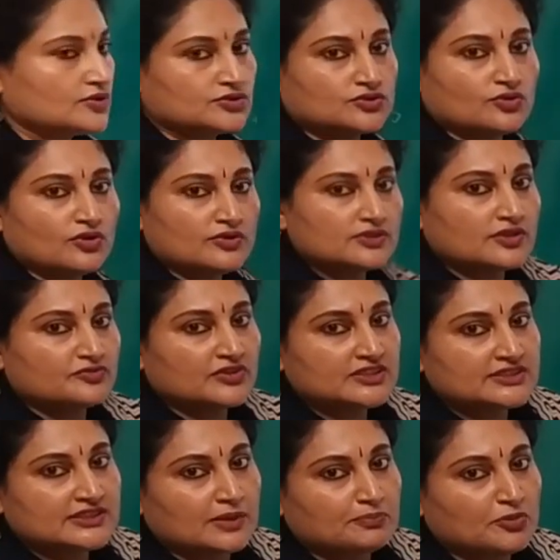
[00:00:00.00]
So the
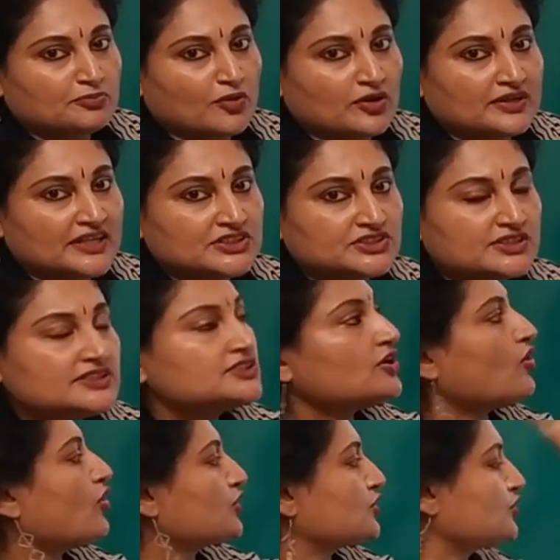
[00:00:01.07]
first type of pollination is
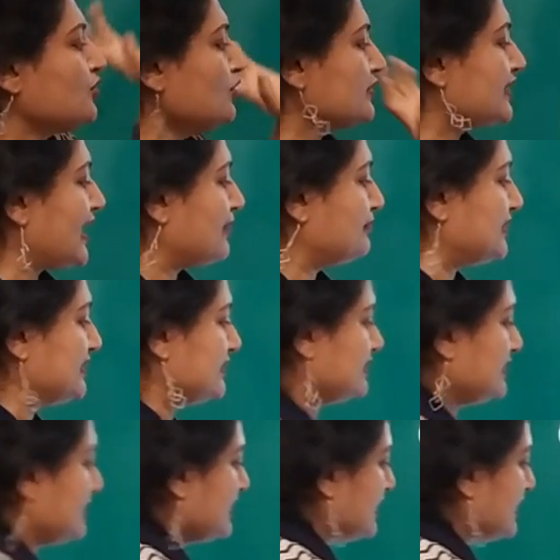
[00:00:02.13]
autogamy.